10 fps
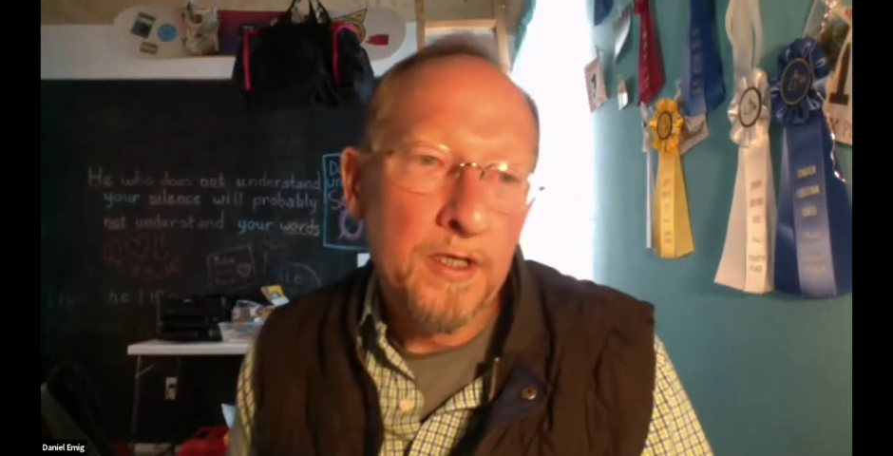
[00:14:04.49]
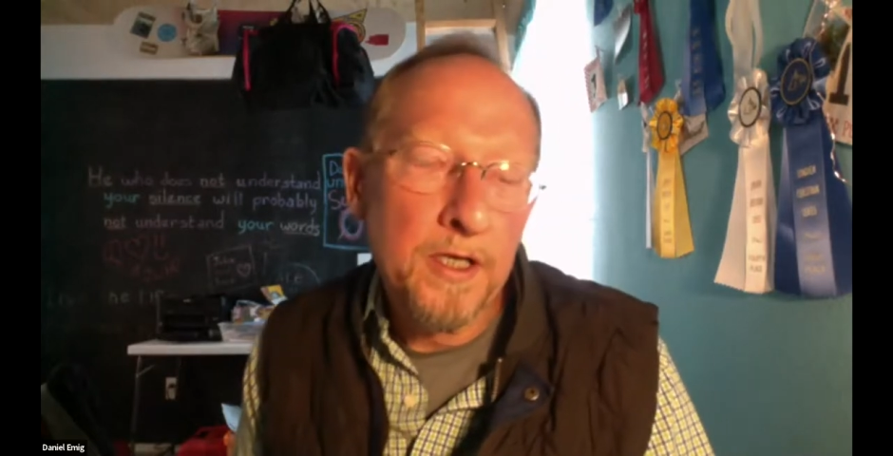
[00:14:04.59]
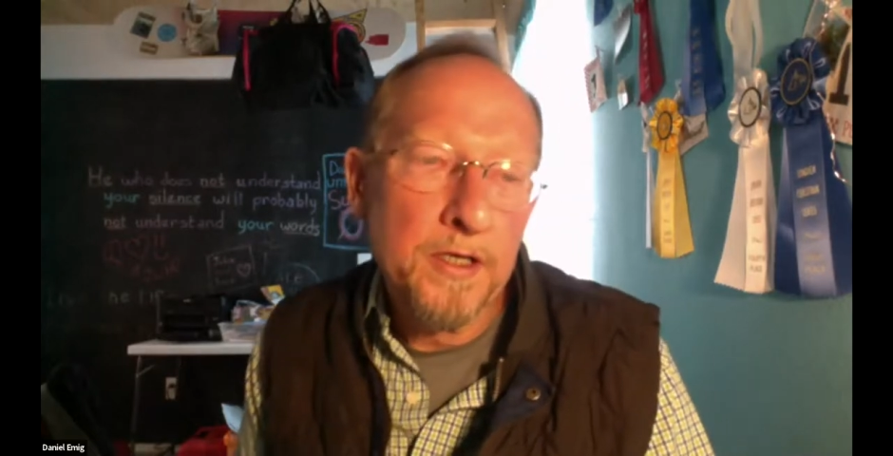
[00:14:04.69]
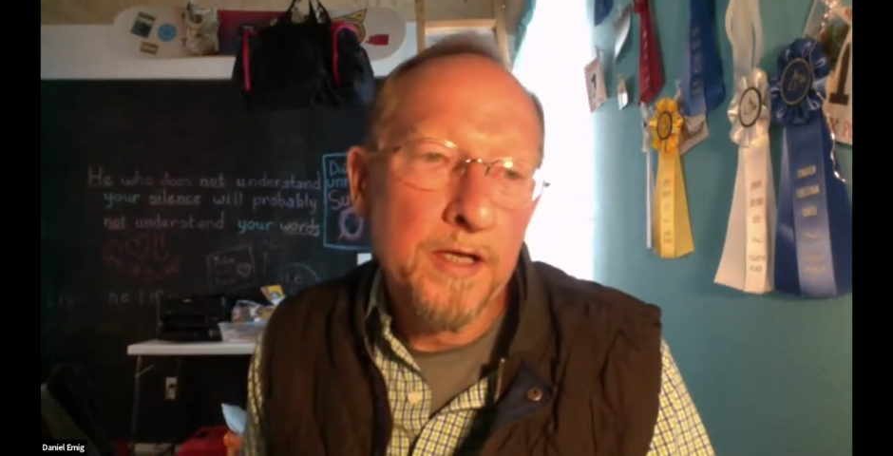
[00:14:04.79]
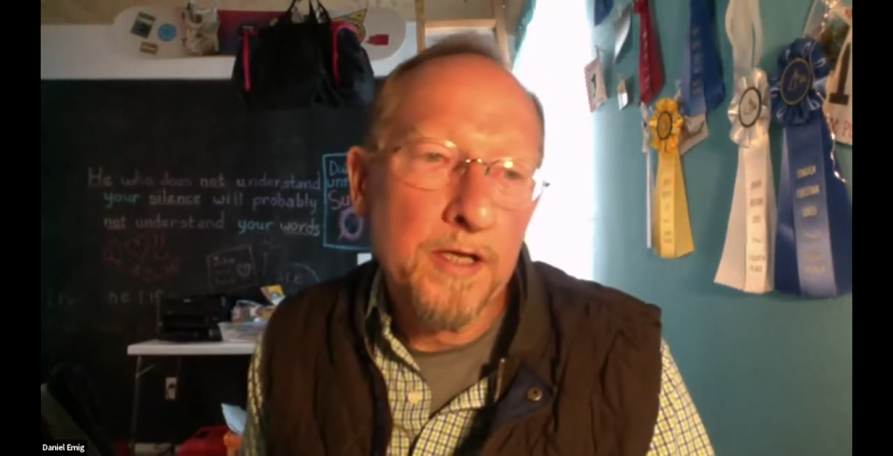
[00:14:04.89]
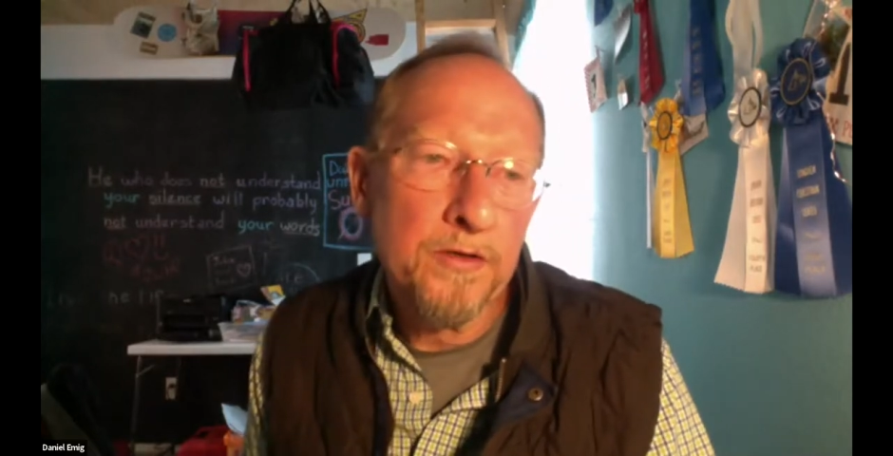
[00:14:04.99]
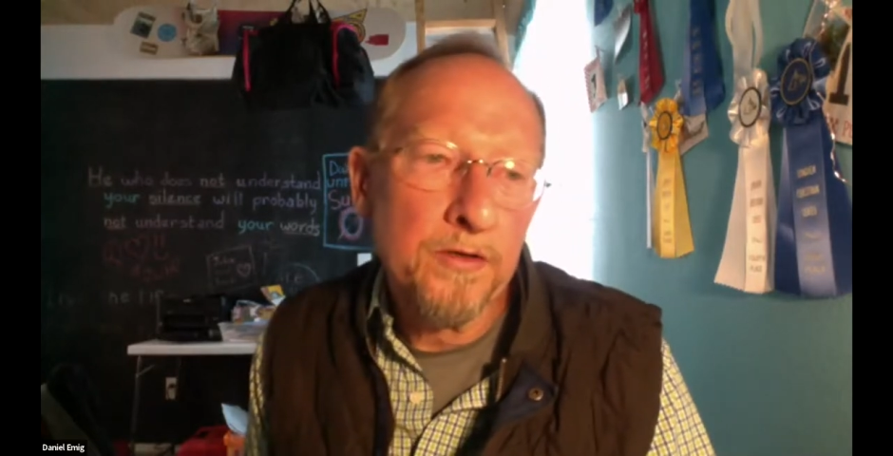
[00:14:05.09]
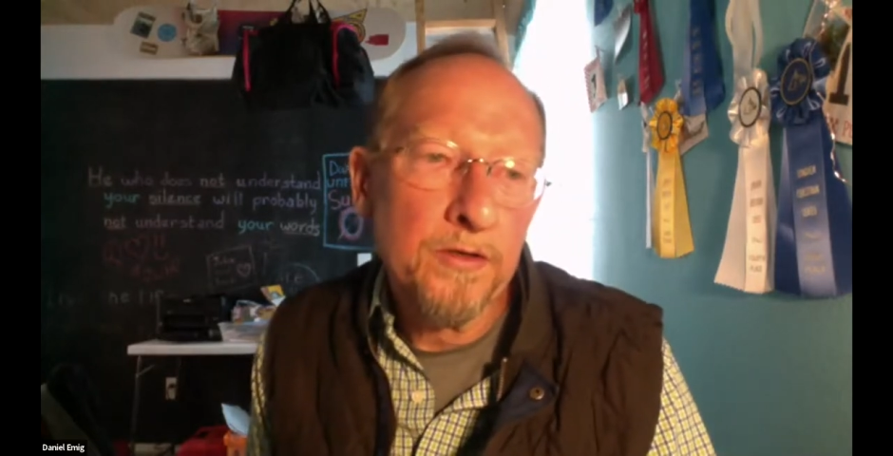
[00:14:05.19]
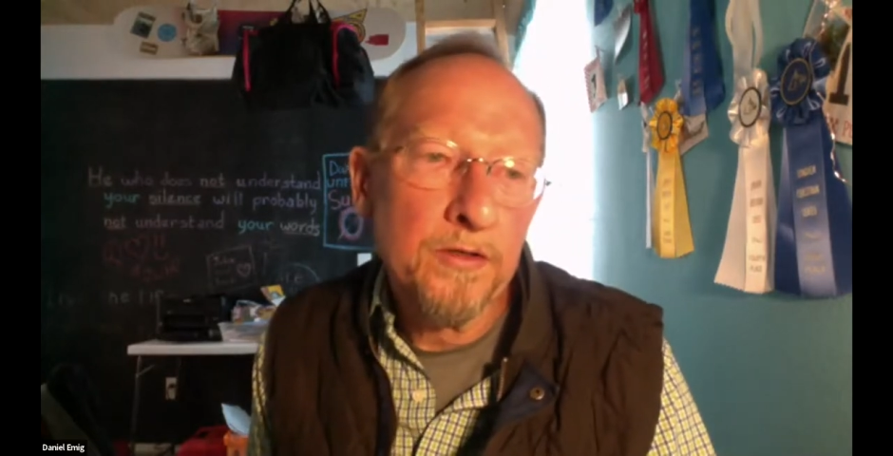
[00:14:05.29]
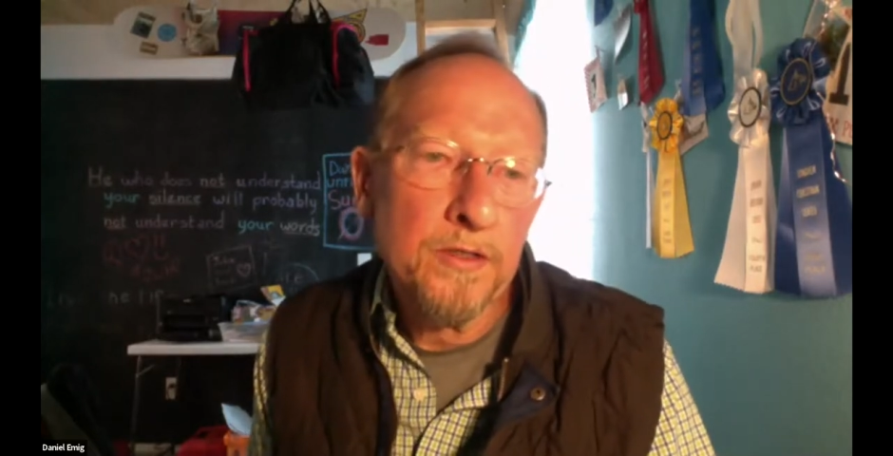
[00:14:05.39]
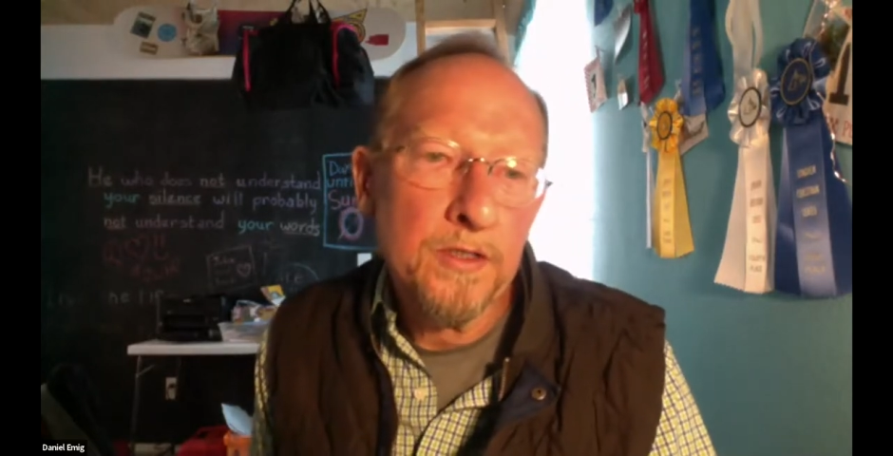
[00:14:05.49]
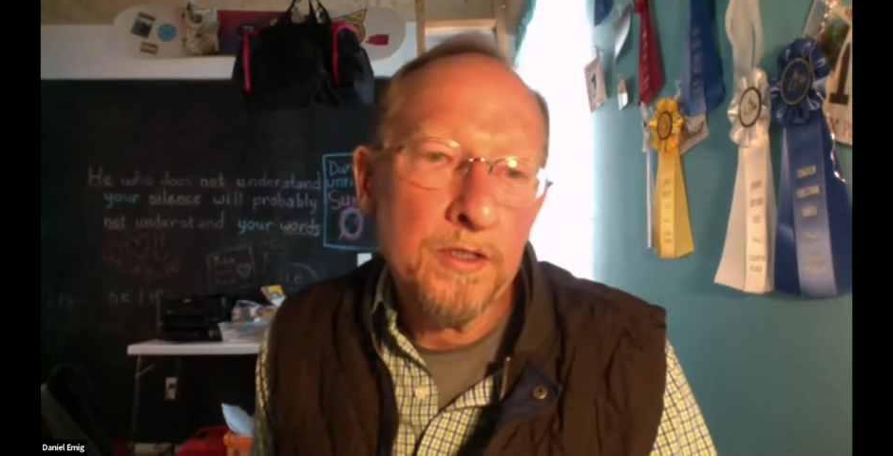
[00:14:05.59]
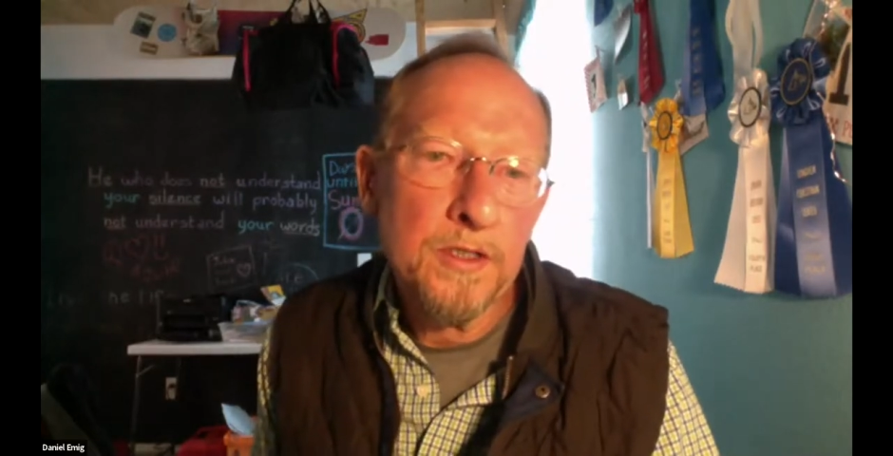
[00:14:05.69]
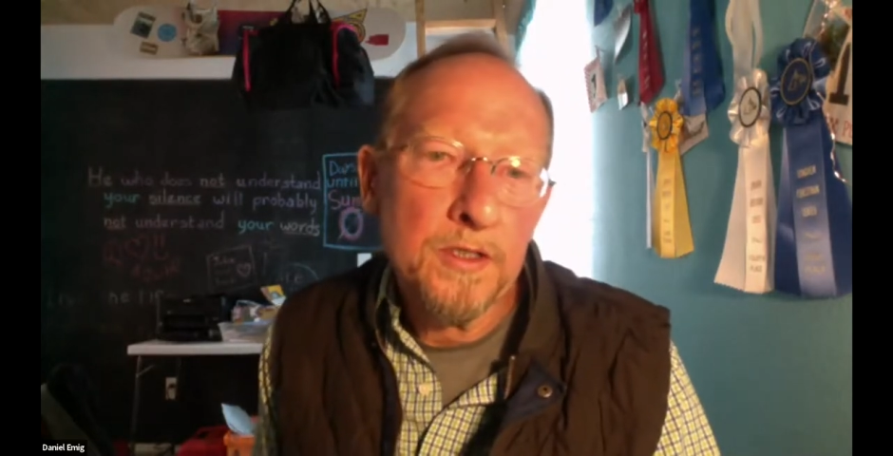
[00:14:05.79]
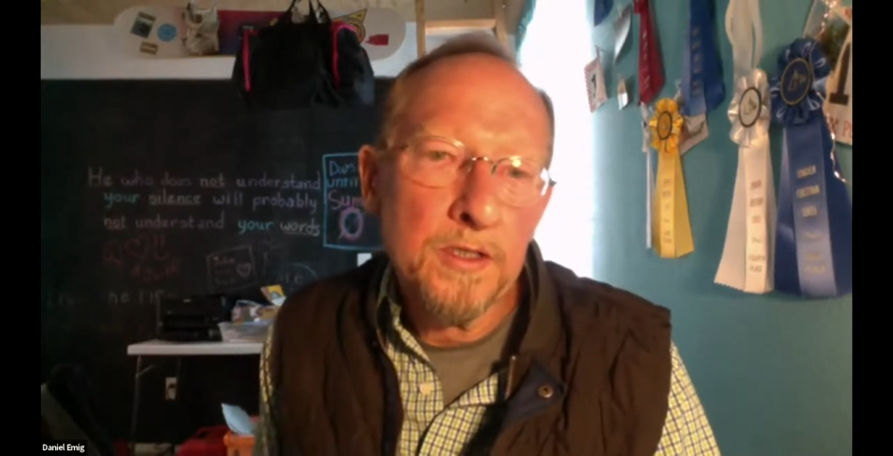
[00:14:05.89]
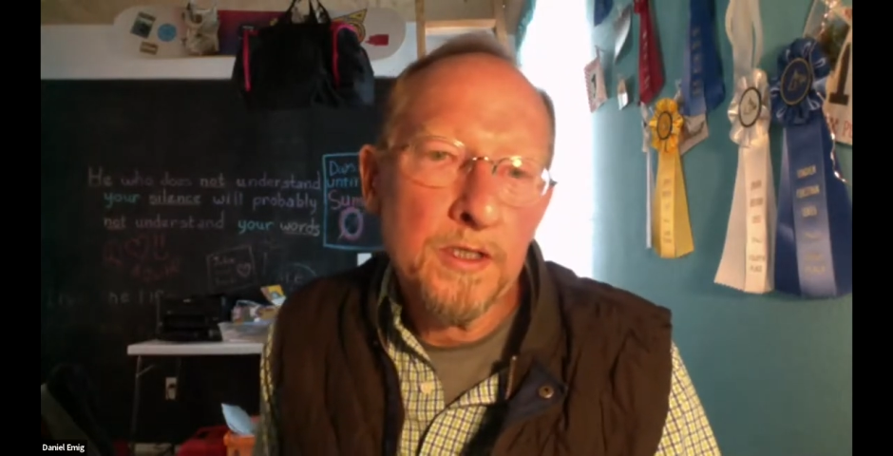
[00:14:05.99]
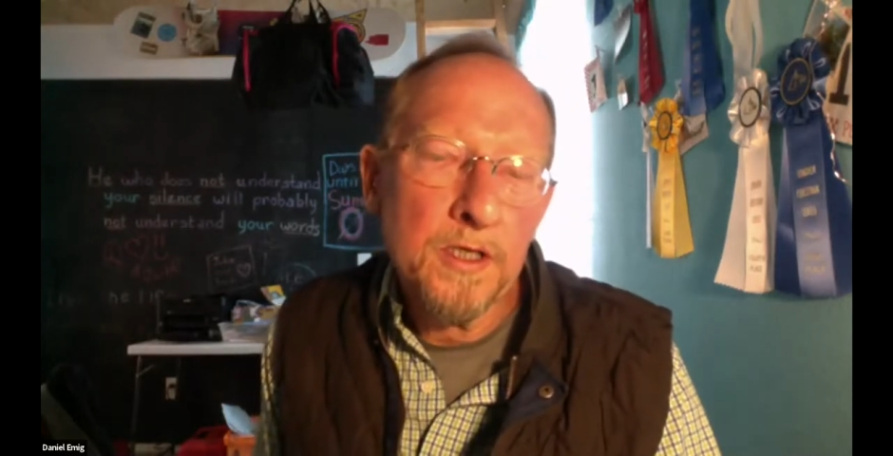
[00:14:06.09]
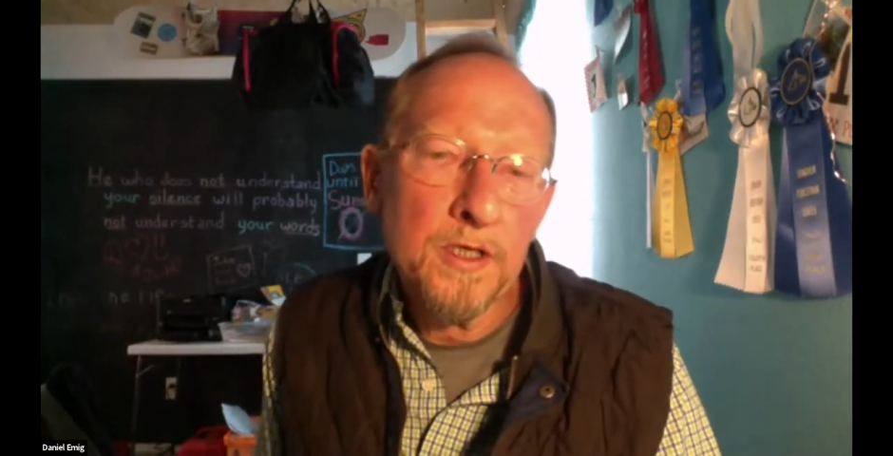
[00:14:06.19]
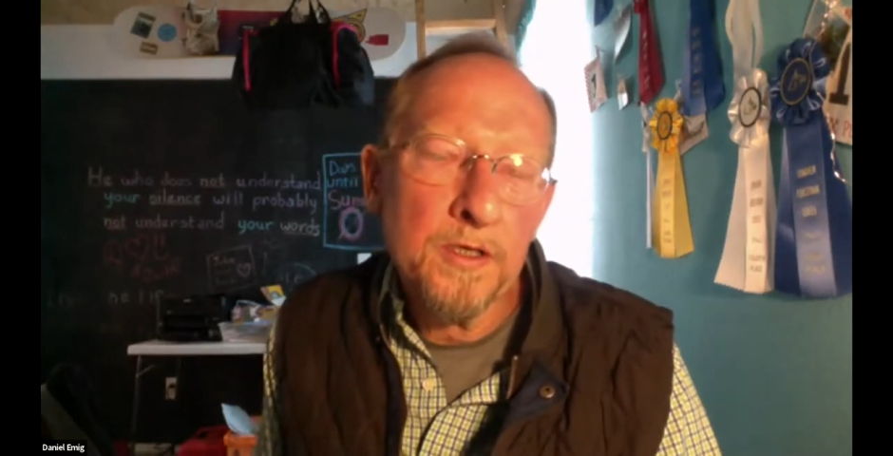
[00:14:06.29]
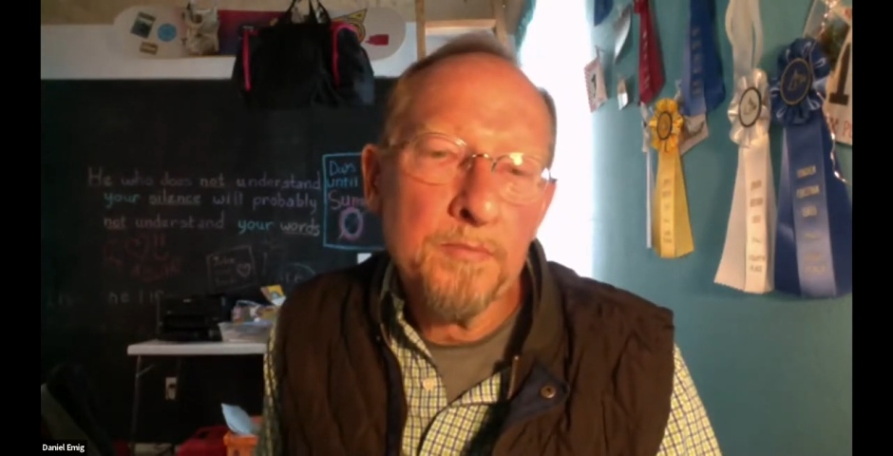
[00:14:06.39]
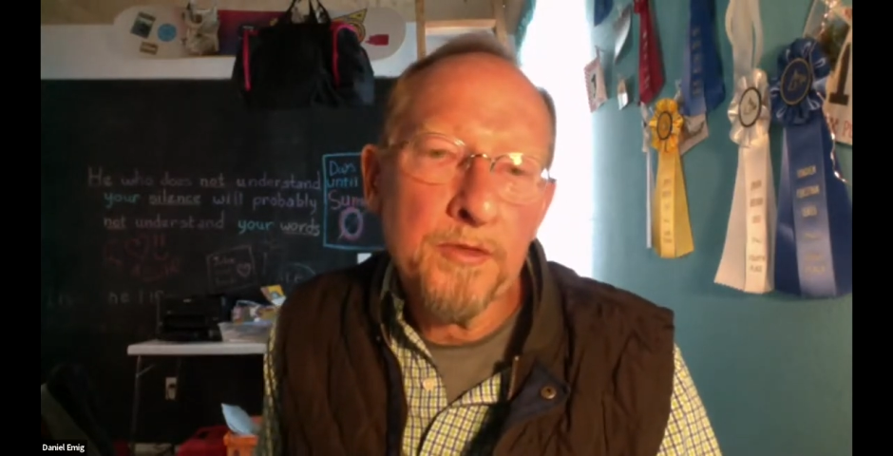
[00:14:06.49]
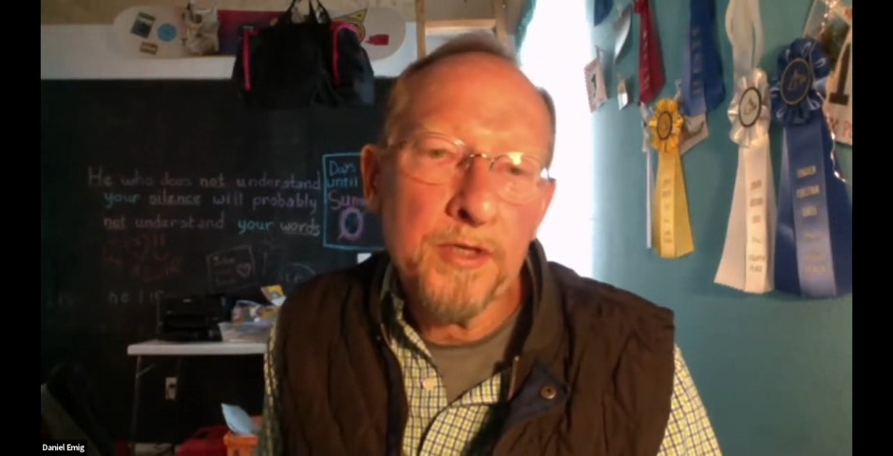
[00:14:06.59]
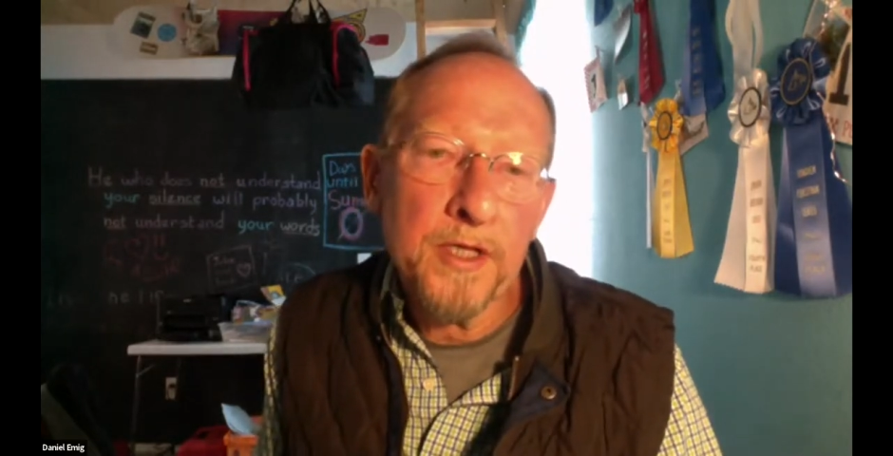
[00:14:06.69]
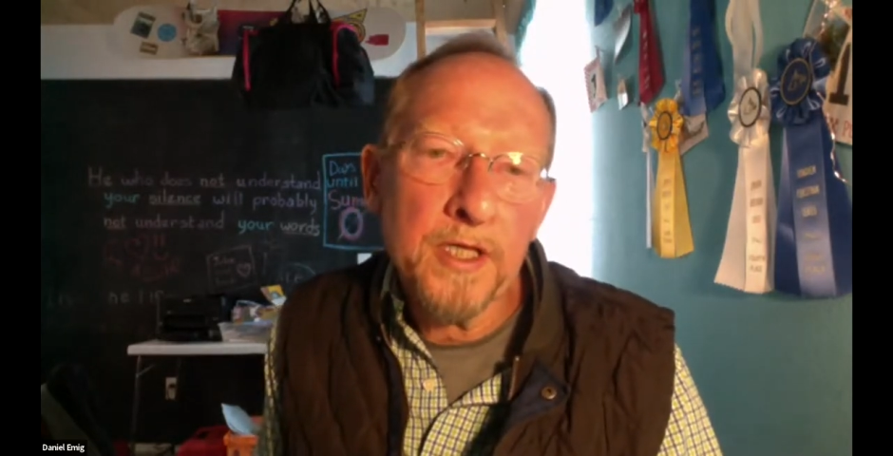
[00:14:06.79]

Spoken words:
another thing.